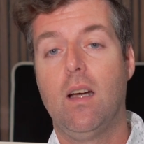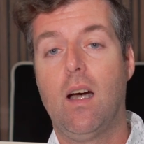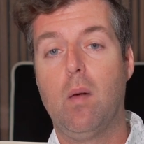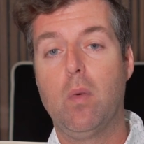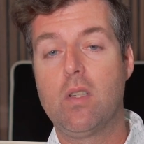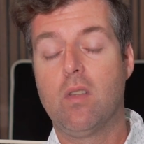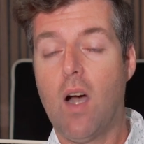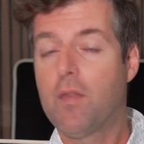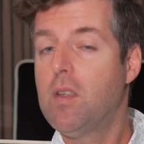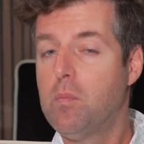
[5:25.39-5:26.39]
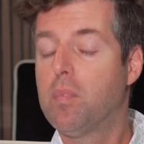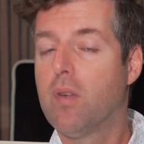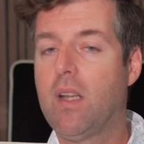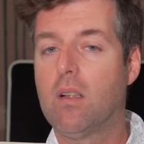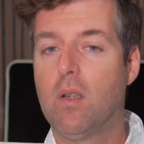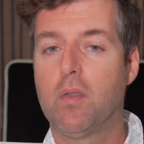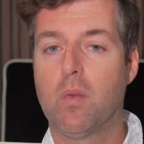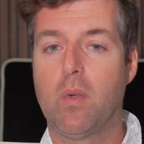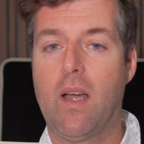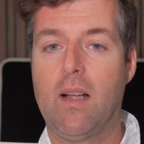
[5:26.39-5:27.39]
um, which is often pretty close
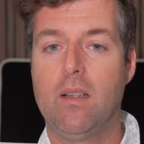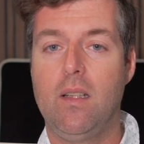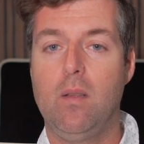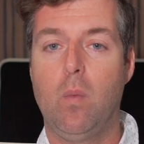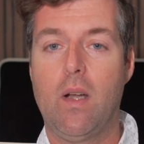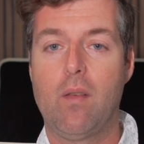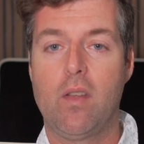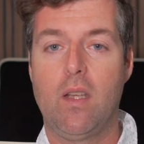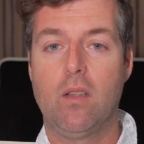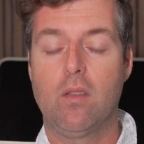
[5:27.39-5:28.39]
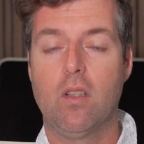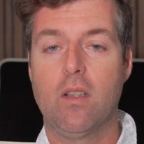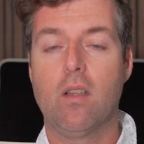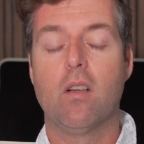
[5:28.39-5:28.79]
to reality when everything is good.